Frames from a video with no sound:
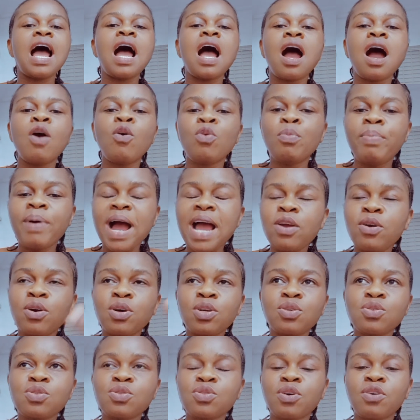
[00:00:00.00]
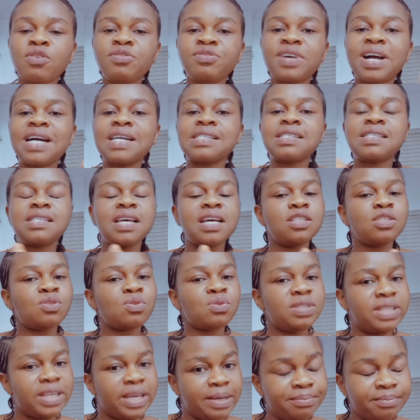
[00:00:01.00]
I will buy all those stuff and send
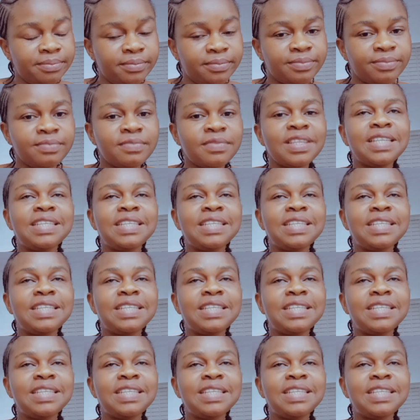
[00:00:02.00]
to them.